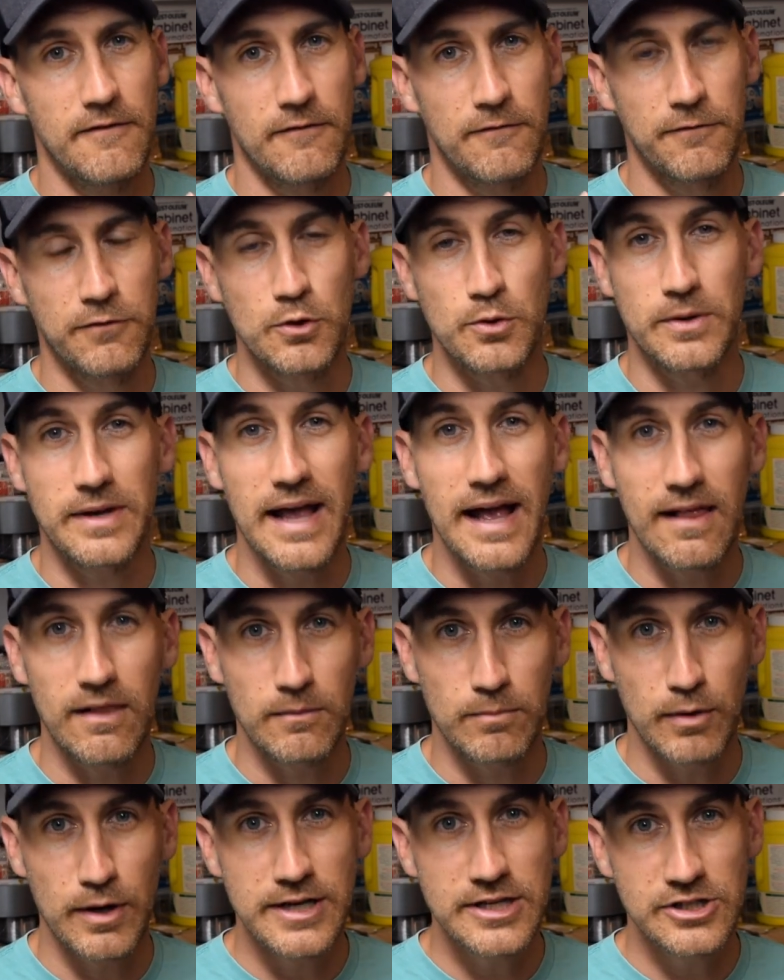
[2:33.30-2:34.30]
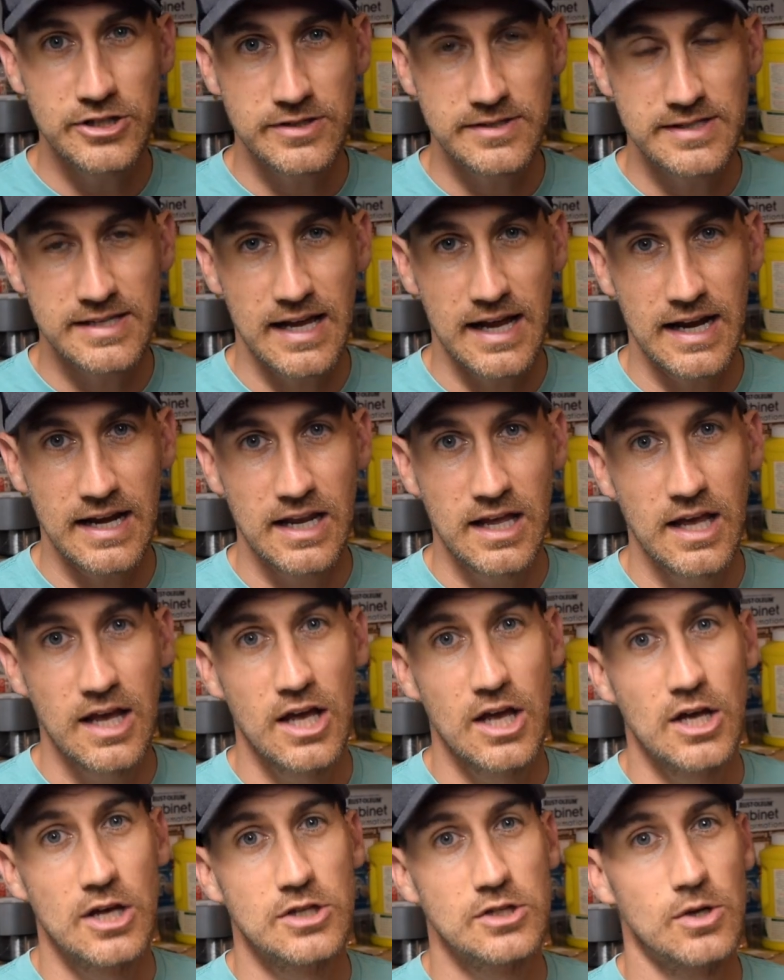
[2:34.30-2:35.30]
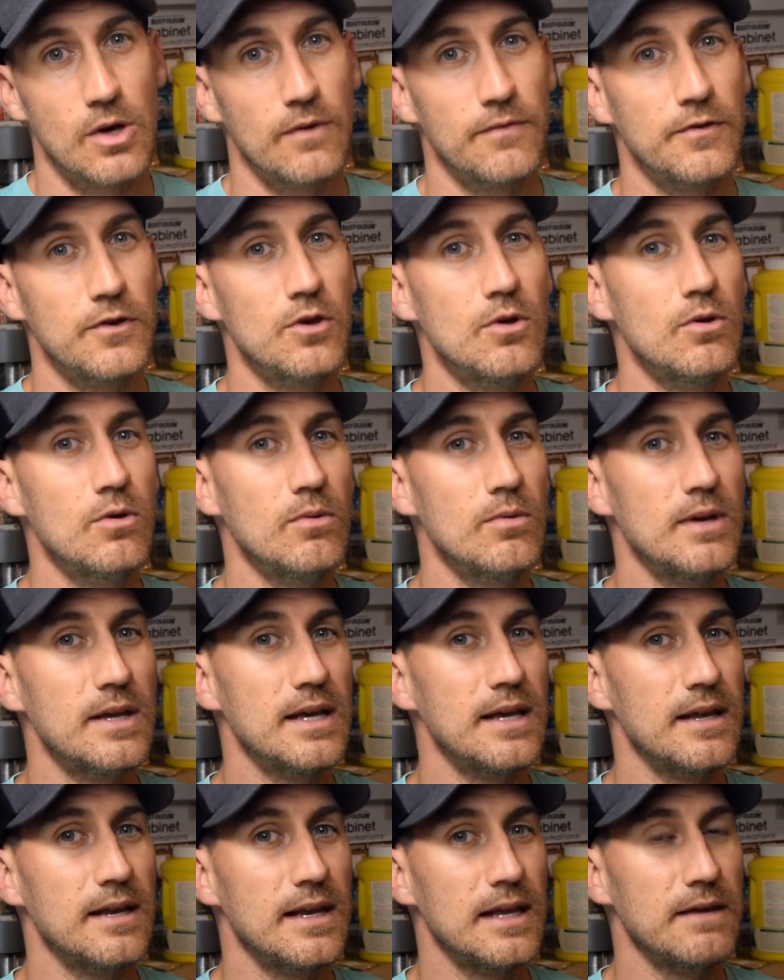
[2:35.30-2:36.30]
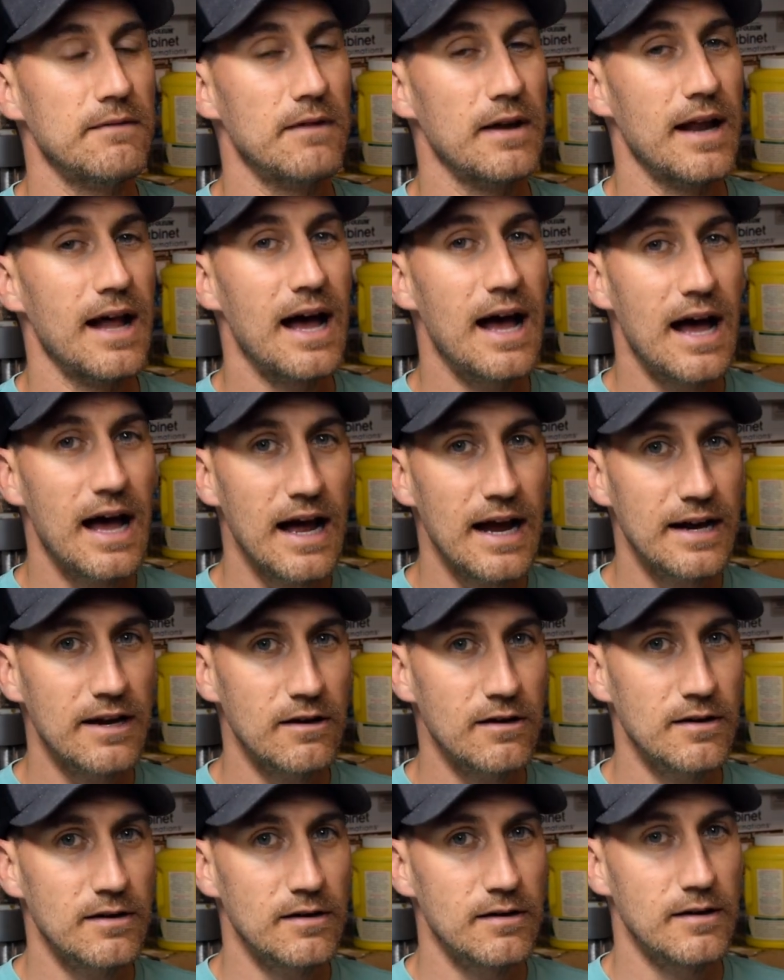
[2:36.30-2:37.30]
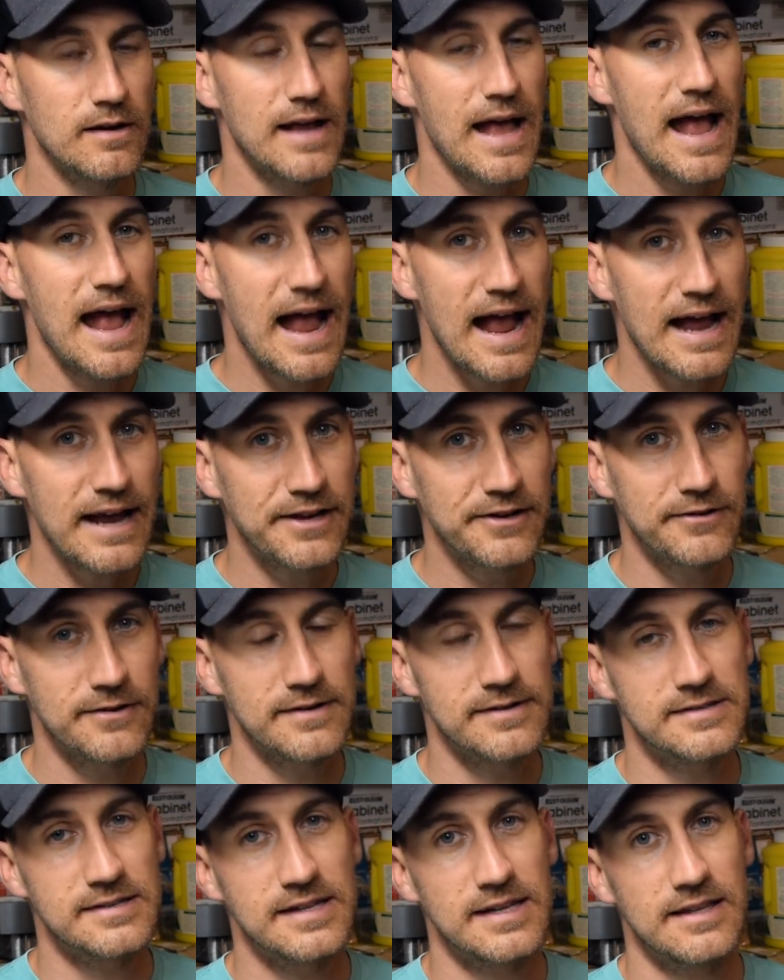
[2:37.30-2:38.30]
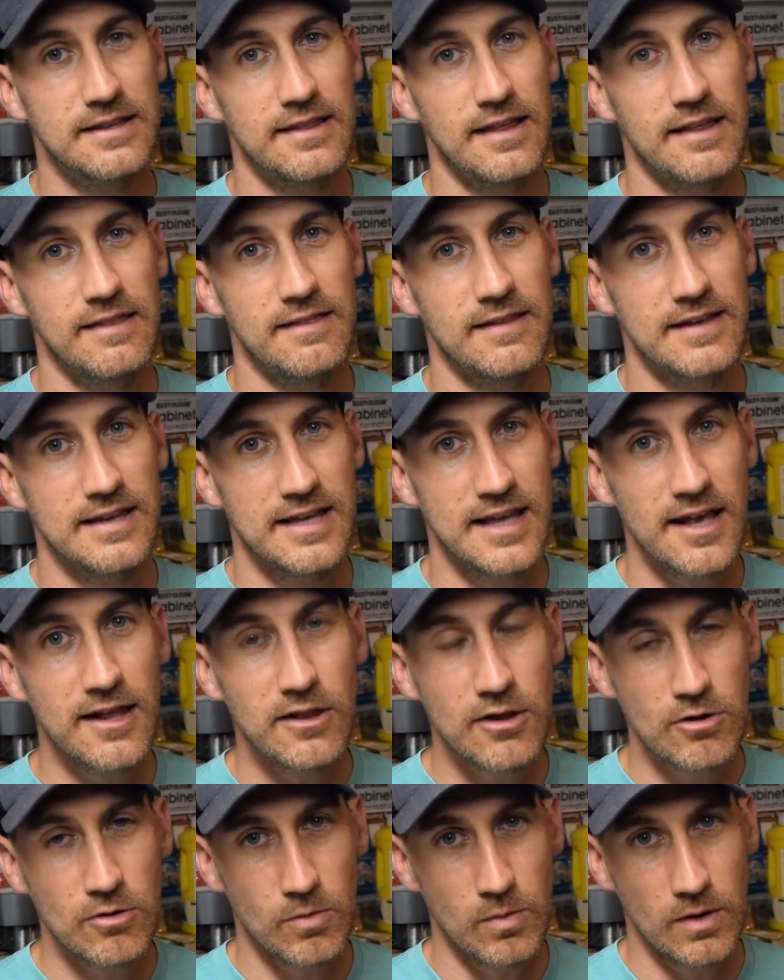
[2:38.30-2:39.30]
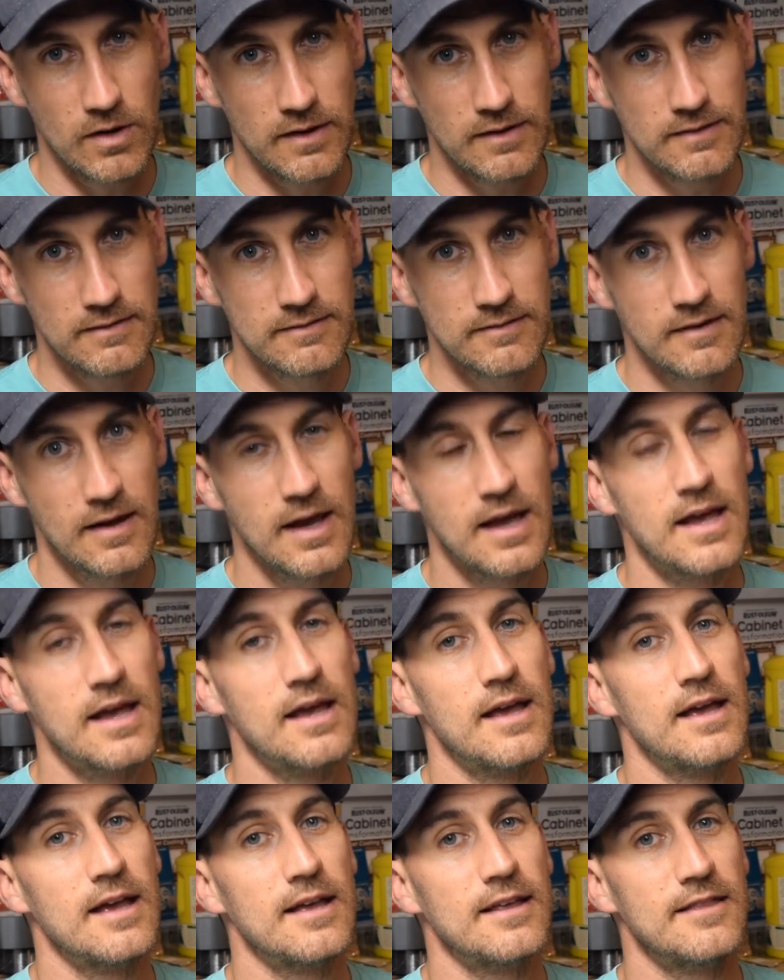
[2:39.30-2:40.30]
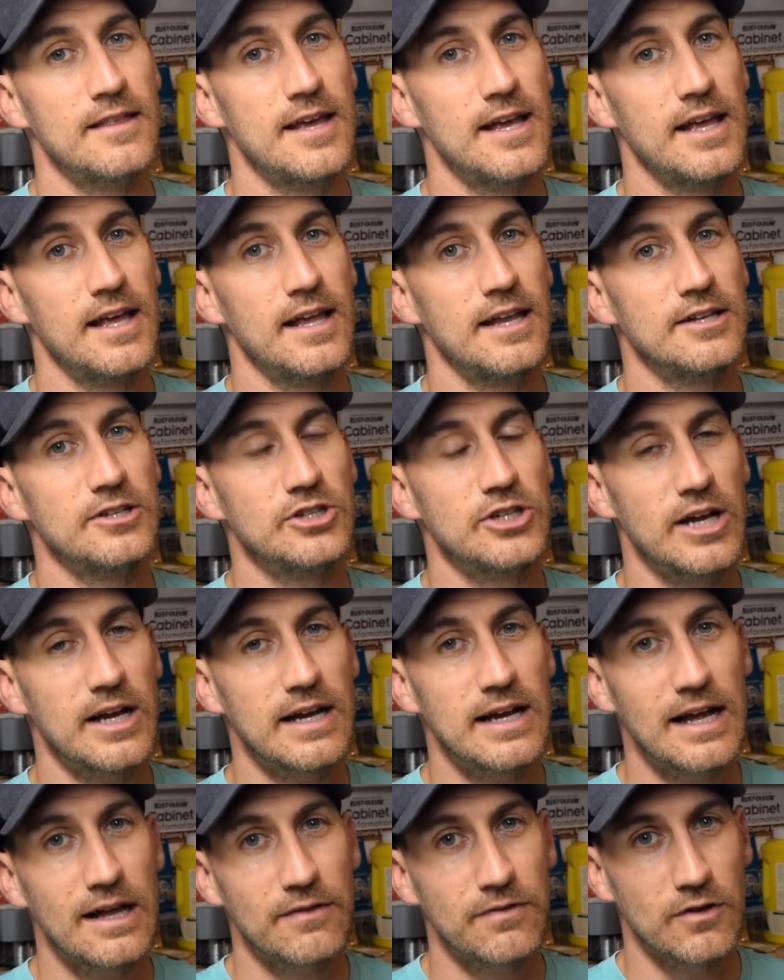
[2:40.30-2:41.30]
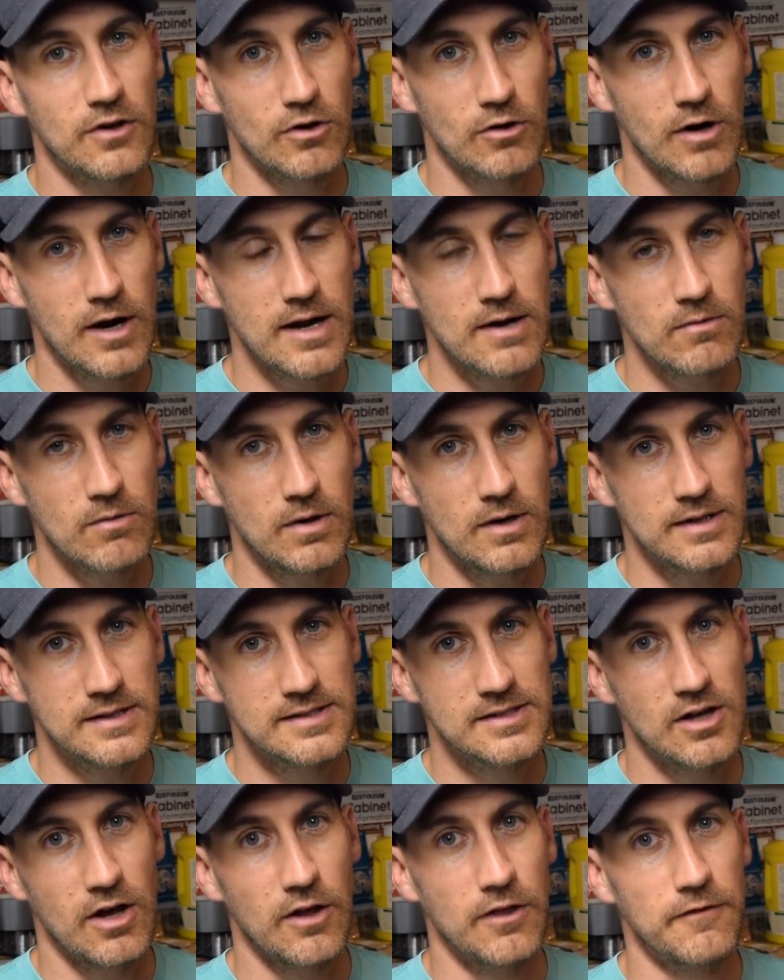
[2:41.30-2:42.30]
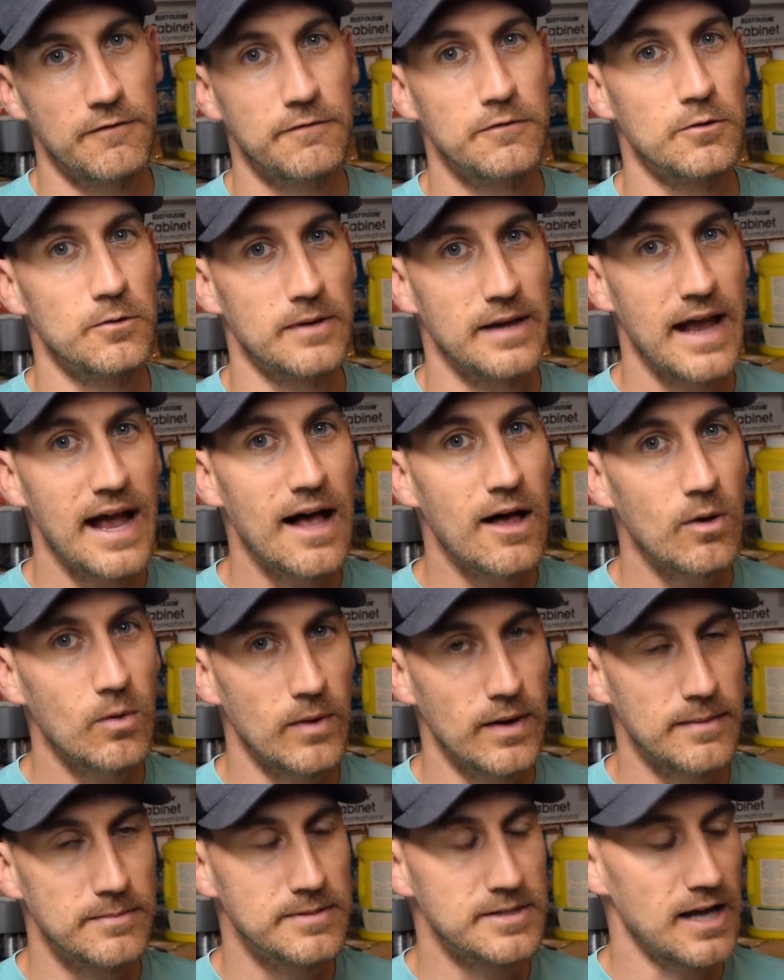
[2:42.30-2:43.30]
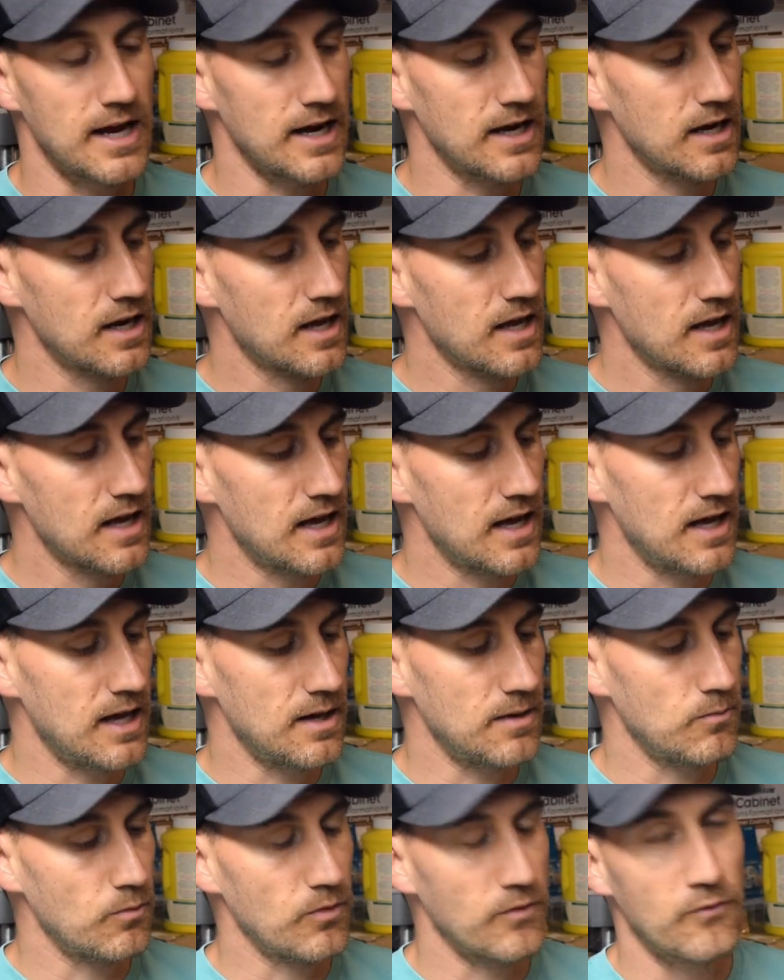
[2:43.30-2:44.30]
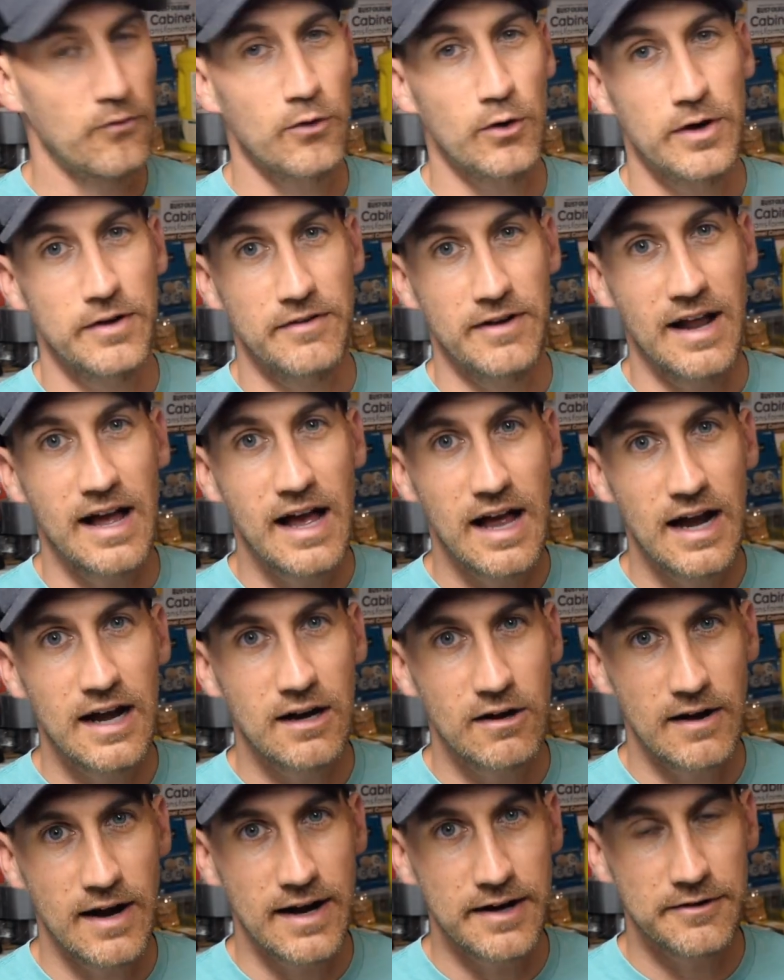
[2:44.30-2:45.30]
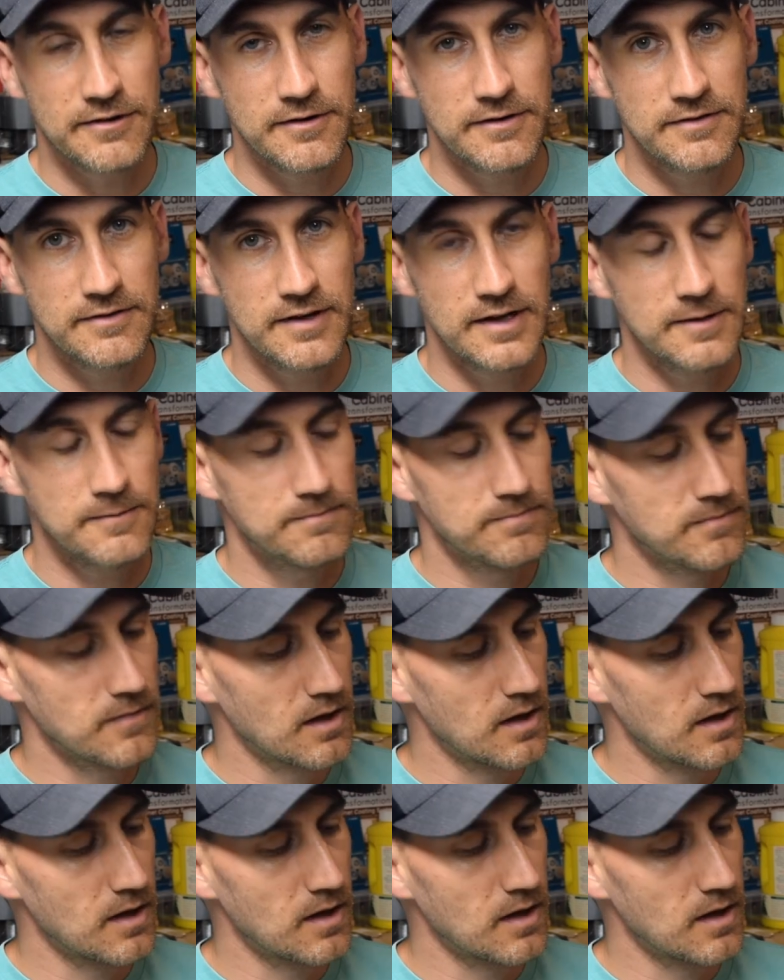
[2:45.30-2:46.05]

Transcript: Fluke calibration side. So if you need even higher accuracy than the yellow ones, then check out the gray ones on the Fluke Cal website um, for even higher accuracy.